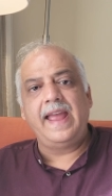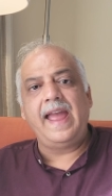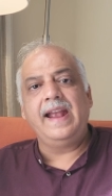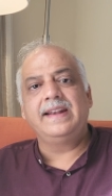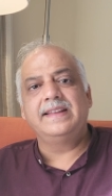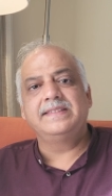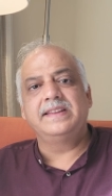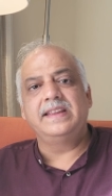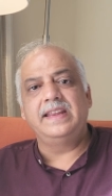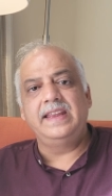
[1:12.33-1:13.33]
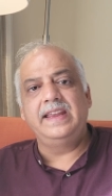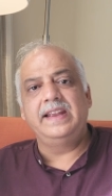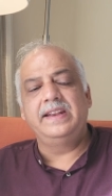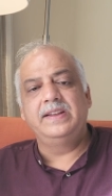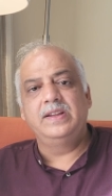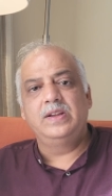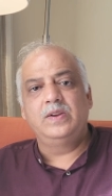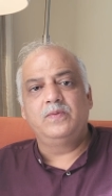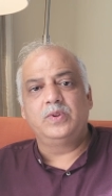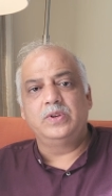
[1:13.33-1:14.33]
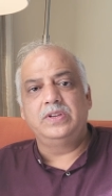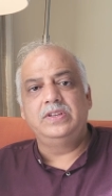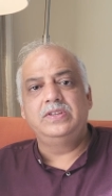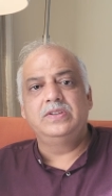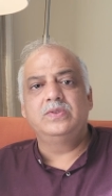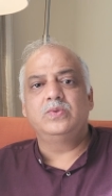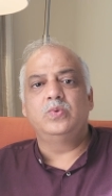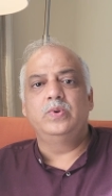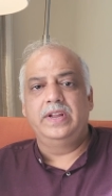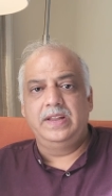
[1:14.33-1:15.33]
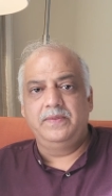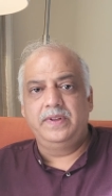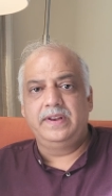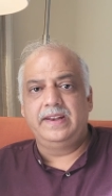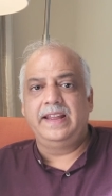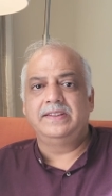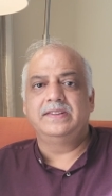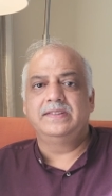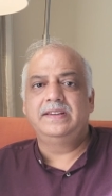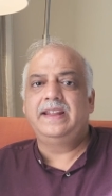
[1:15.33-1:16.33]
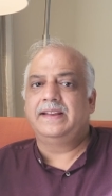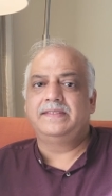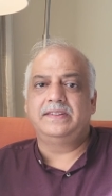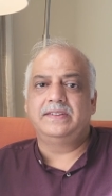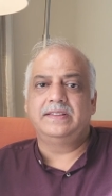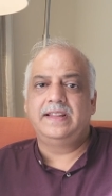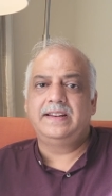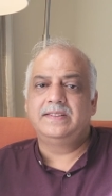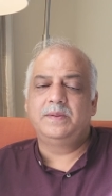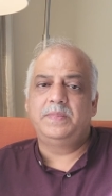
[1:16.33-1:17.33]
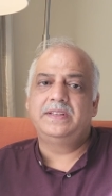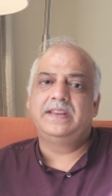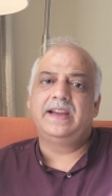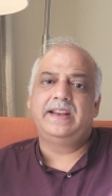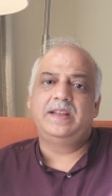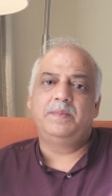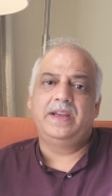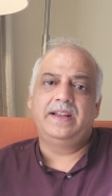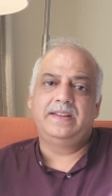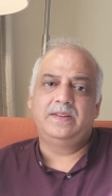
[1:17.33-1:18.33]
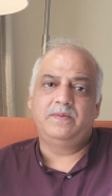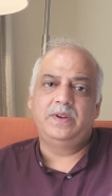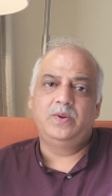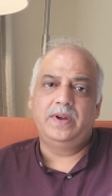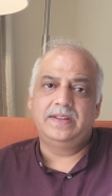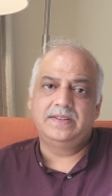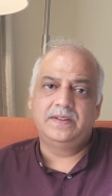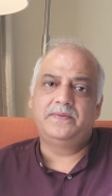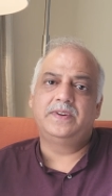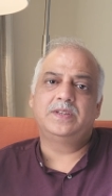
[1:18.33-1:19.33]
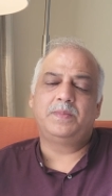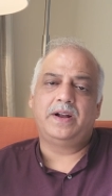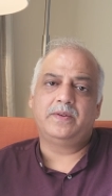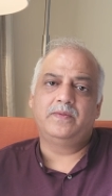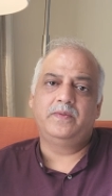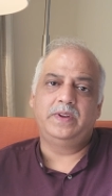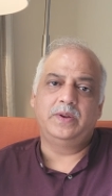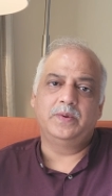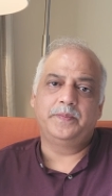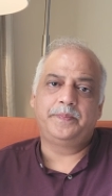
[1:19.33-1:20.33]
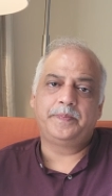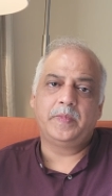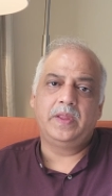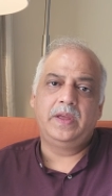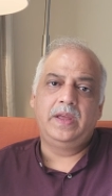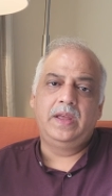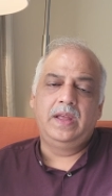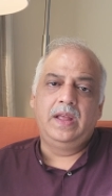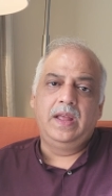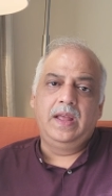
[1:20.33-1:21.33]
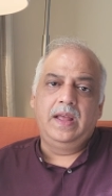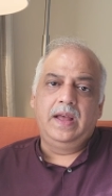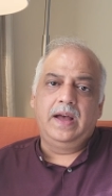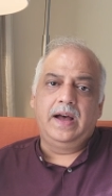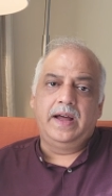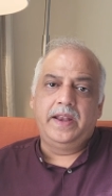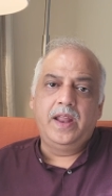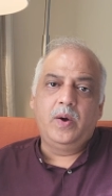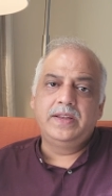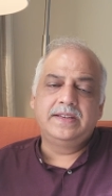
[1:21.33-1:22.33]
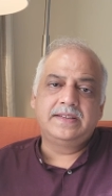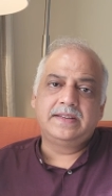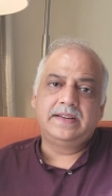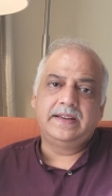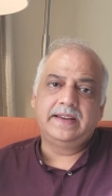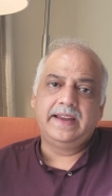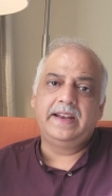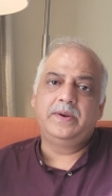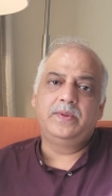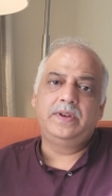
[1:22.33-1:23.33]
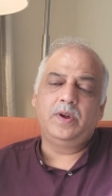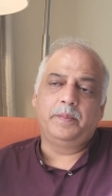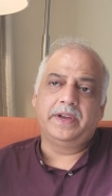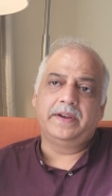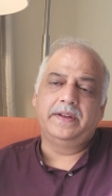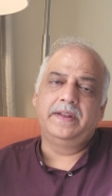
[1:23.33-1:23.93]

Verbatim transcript: act as an aid for the teachers who deliver lectures in taxation. That is the basic idea behind this video, and this is the first part of the video. Uh, now I just get into the topic.